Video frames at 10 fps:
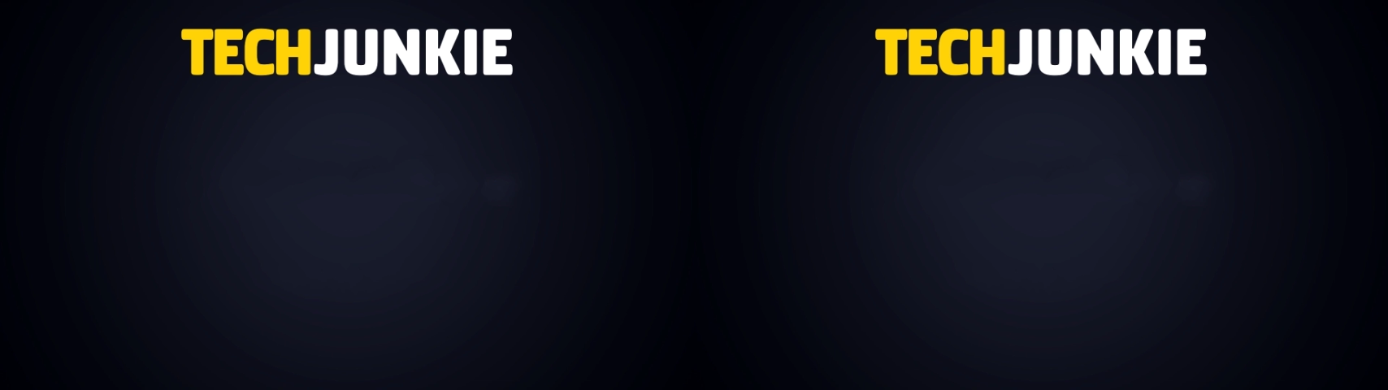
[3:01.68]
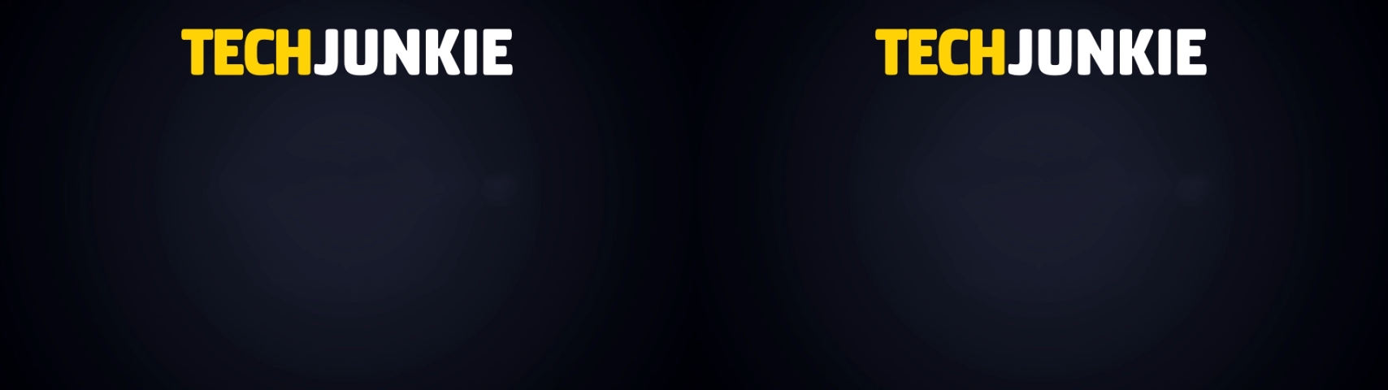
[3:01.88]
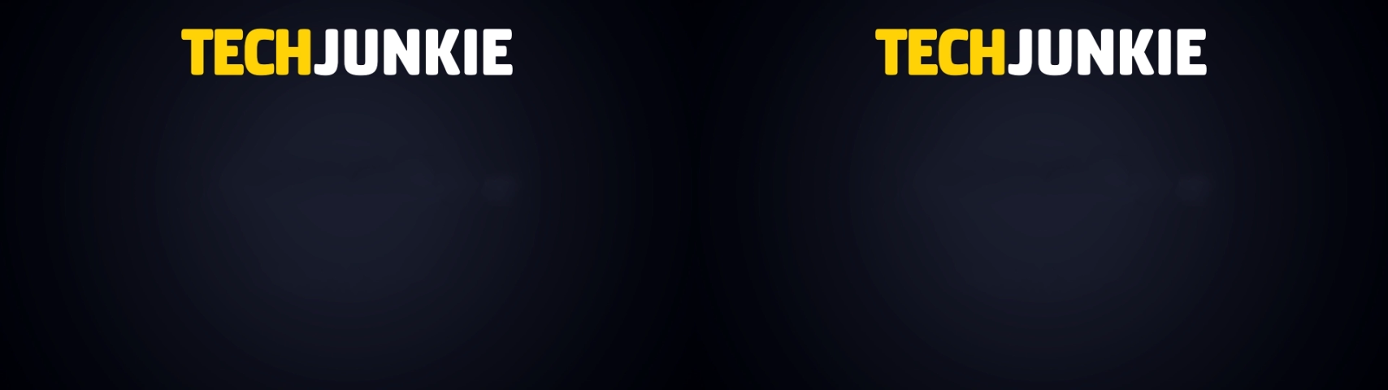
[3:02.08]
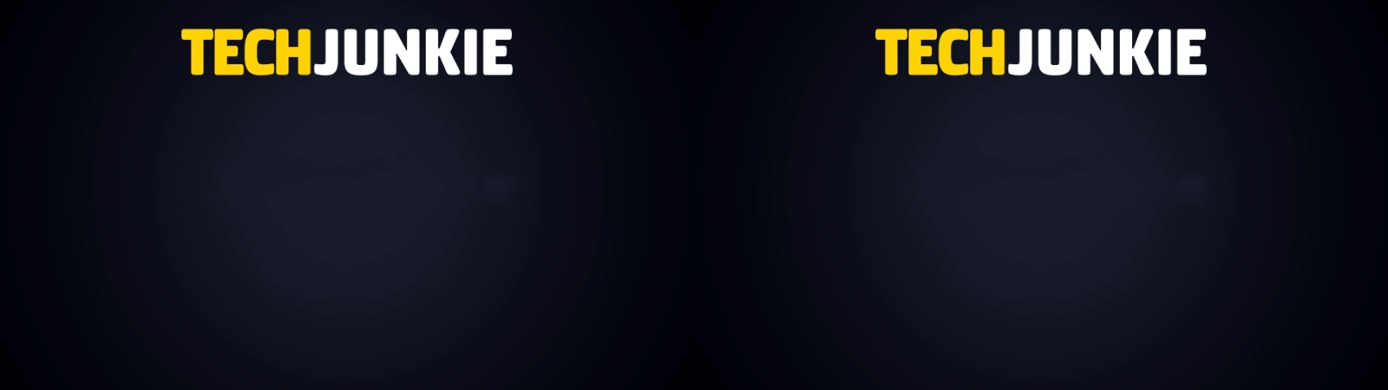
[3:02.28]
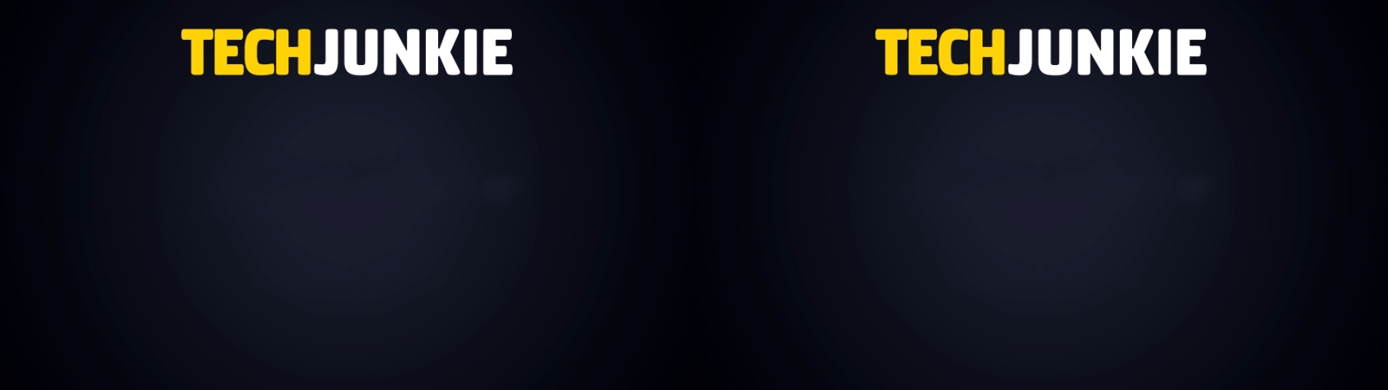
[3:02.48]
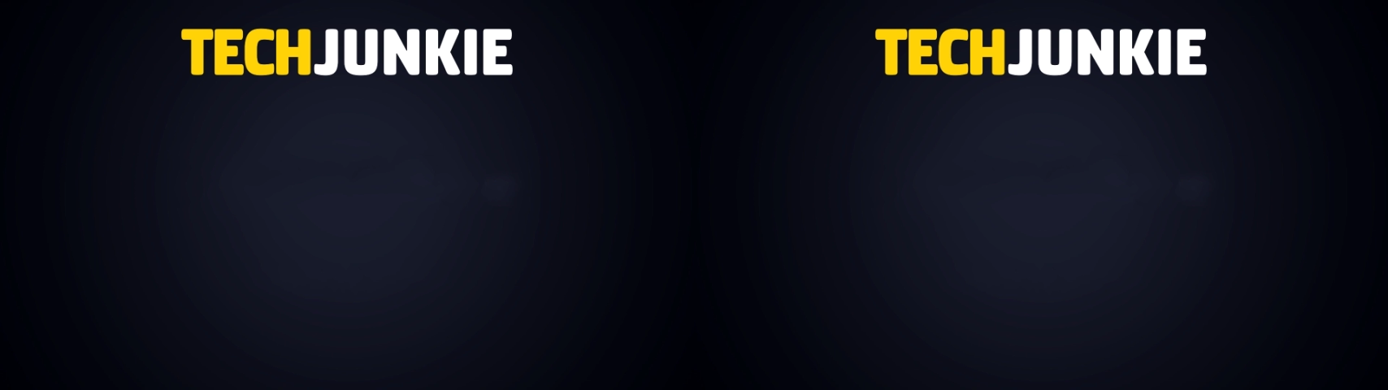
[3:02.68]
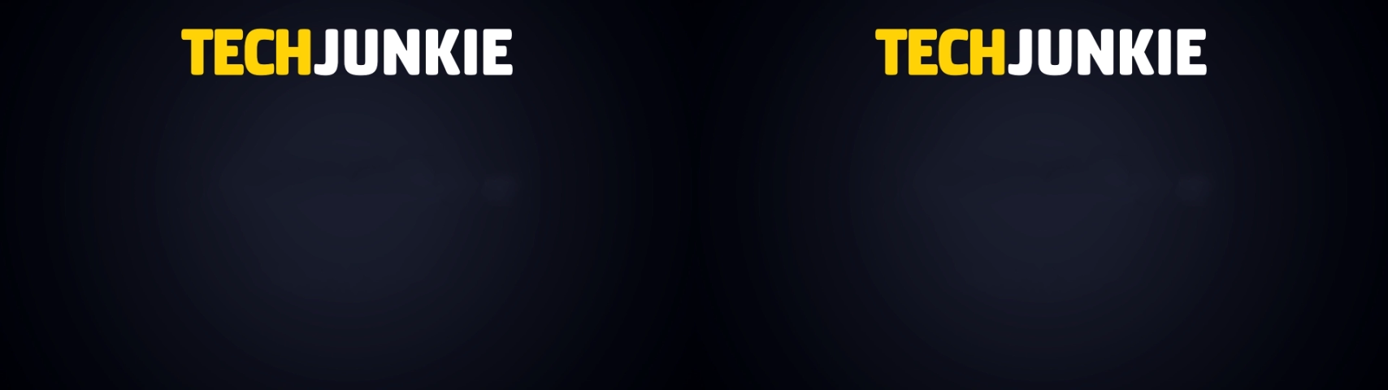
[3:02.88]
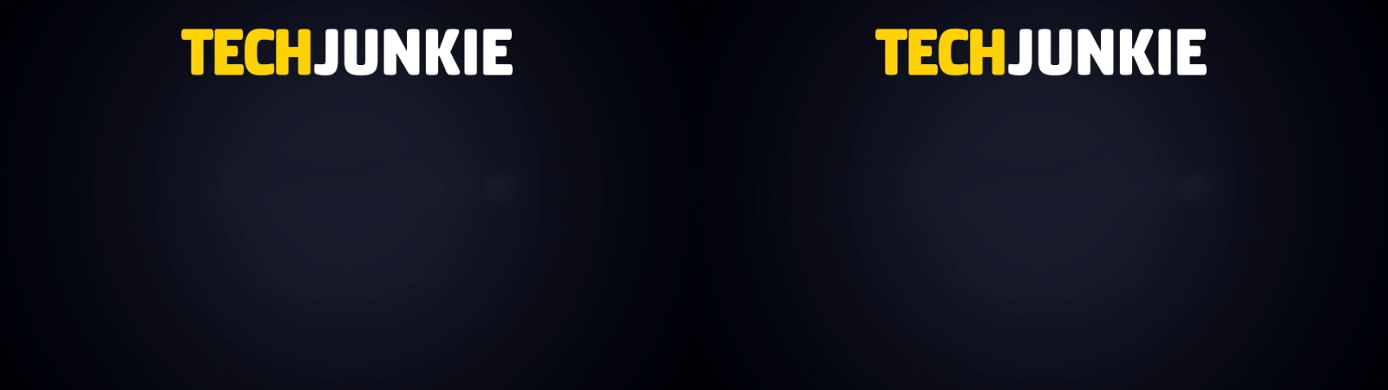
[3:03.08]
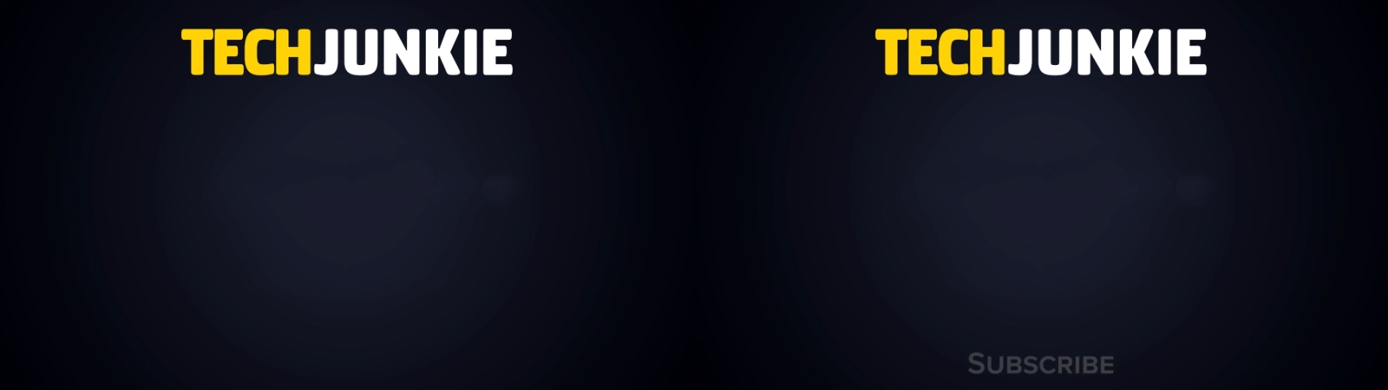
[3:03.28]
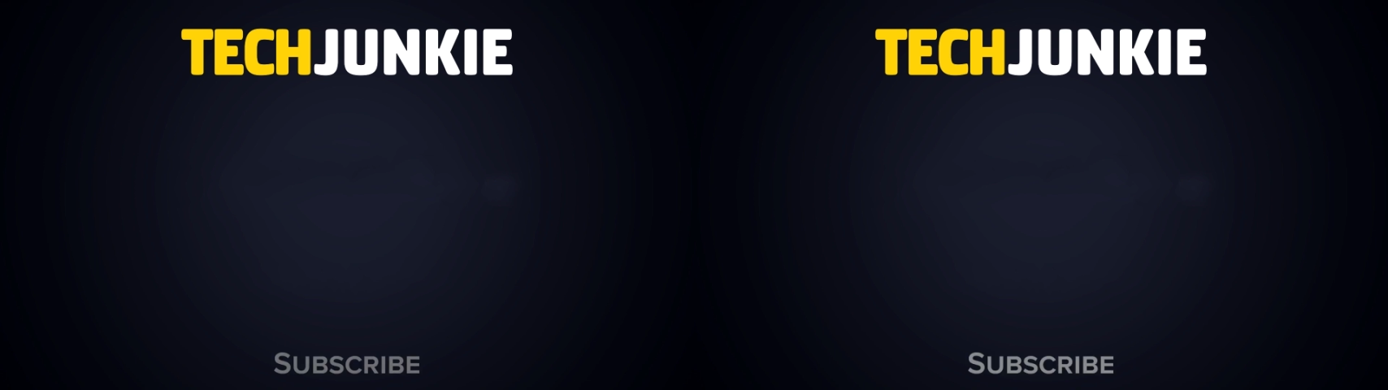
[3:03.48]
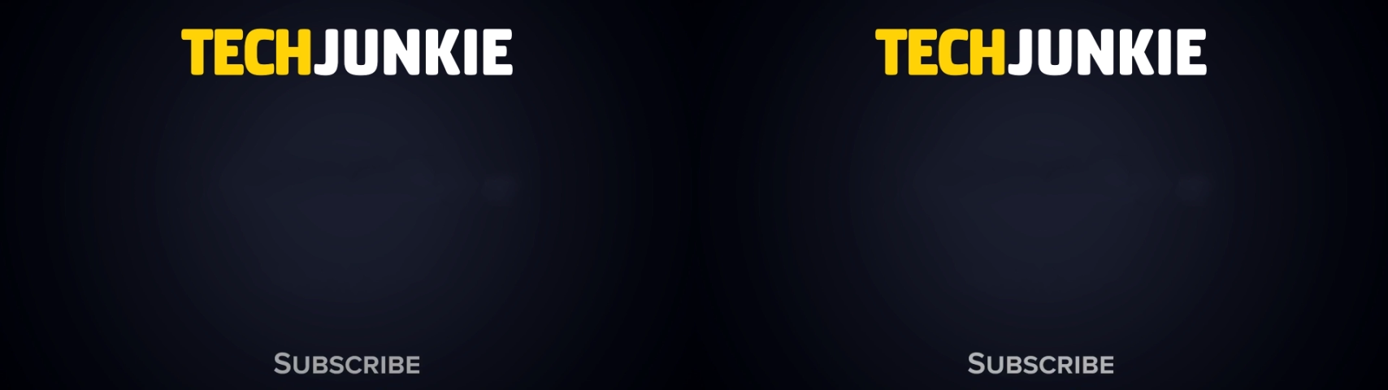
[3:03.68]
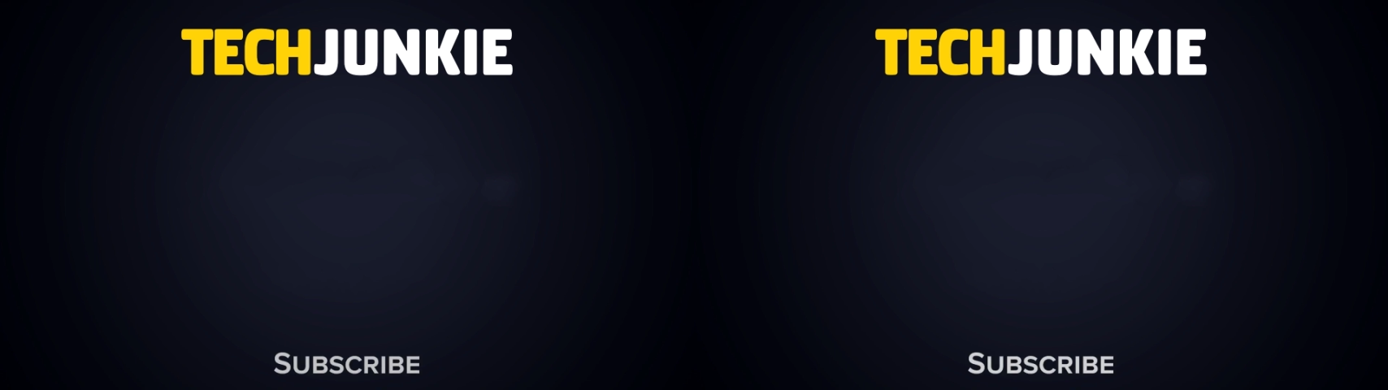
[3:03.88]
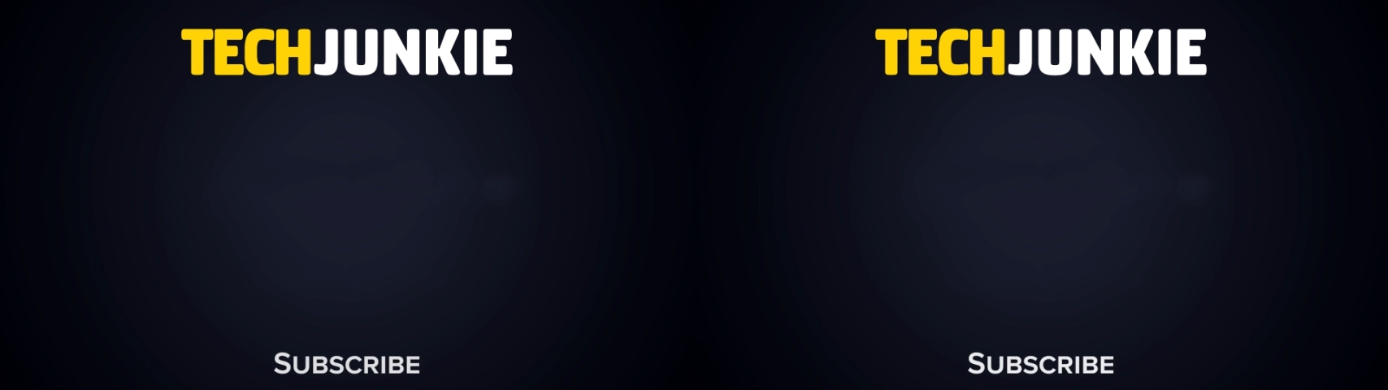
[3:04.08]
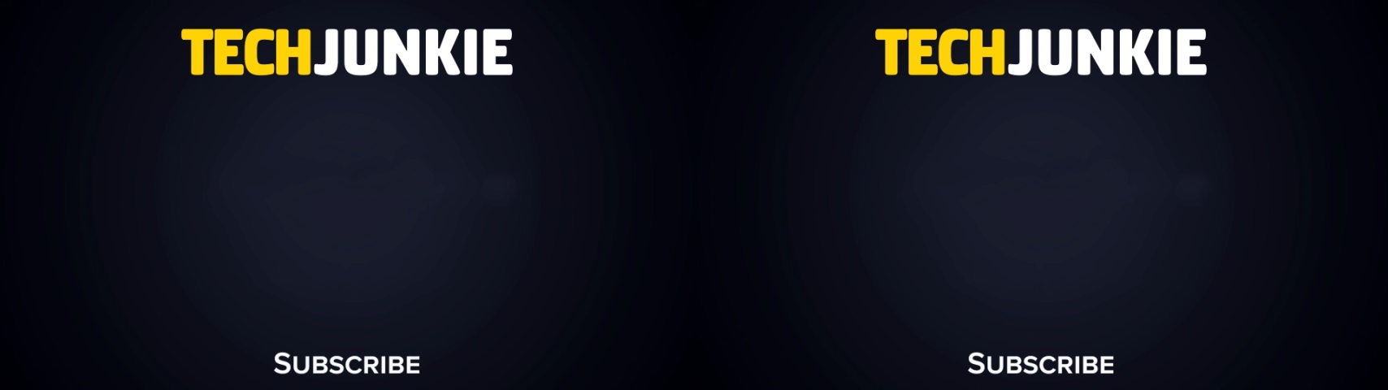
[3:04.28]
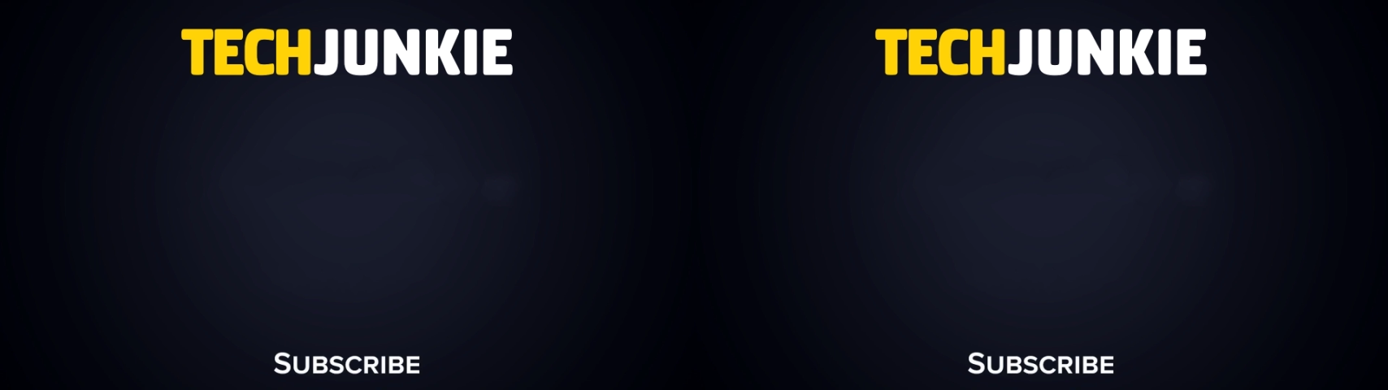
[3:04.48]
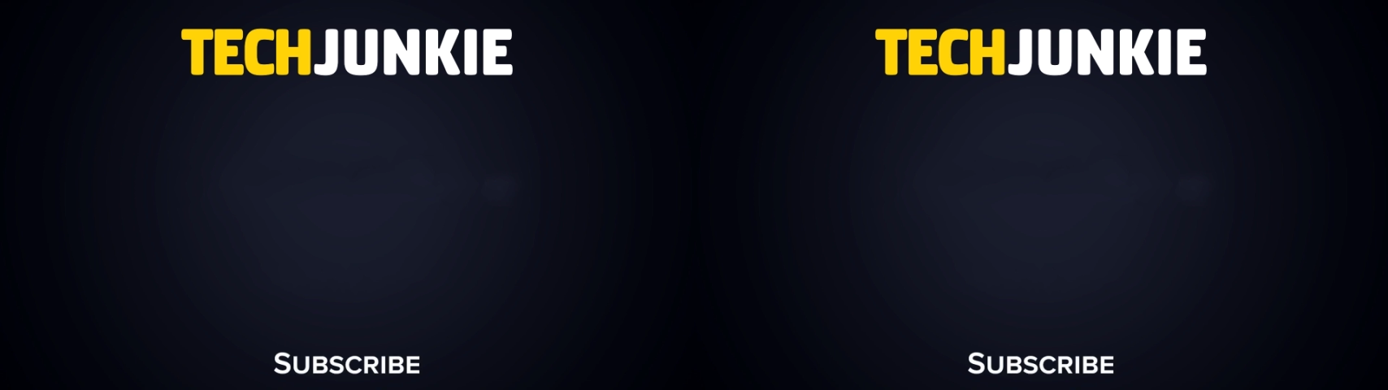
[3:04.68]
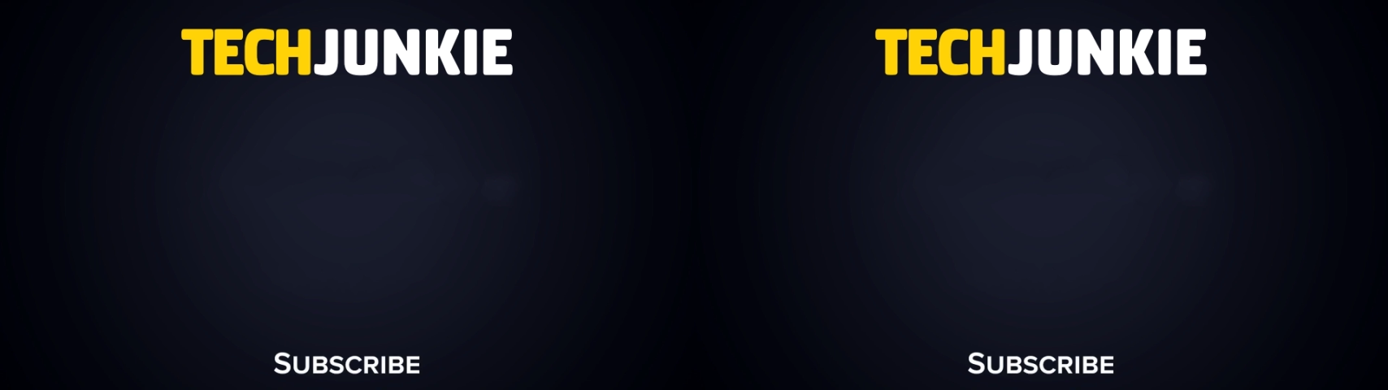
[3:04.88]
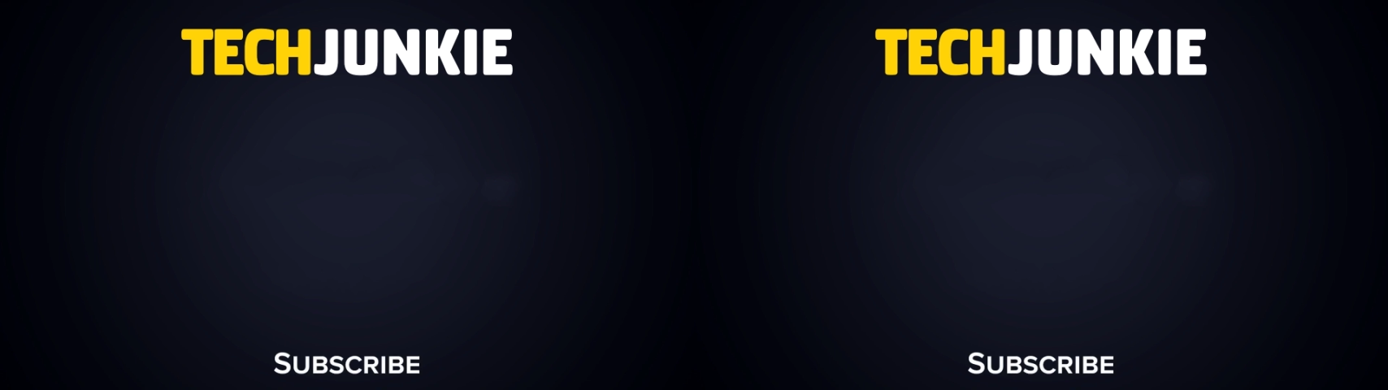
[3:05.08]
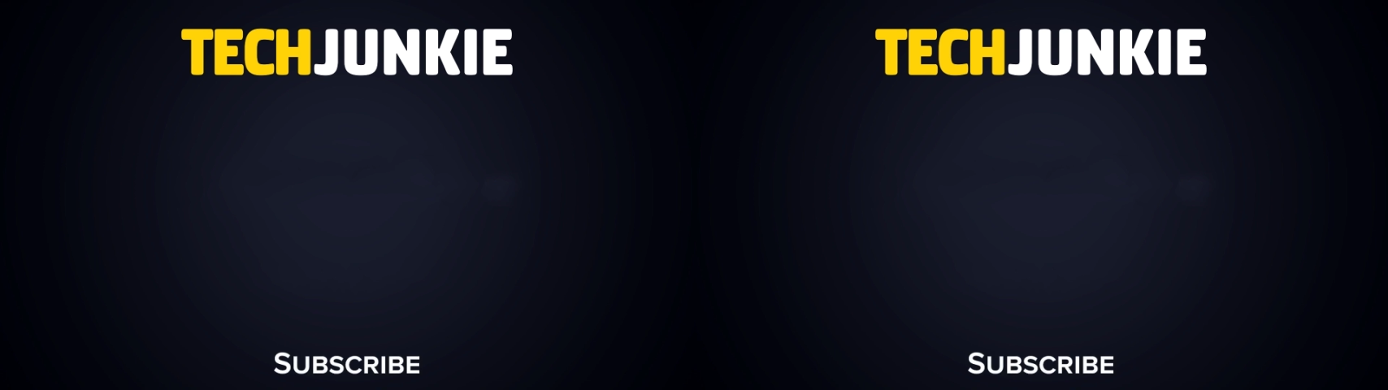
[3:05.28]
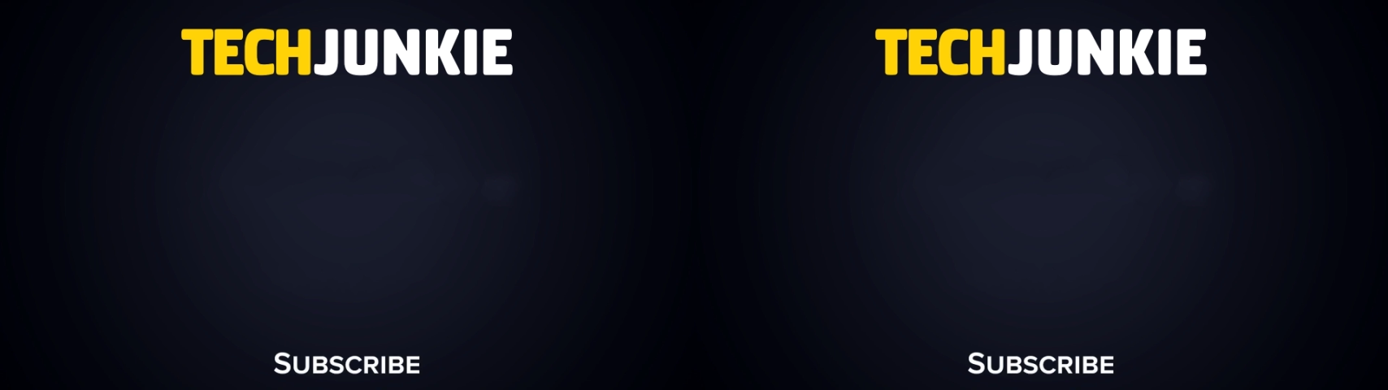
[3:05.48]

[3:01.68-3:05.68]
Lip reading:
(no speaker visible)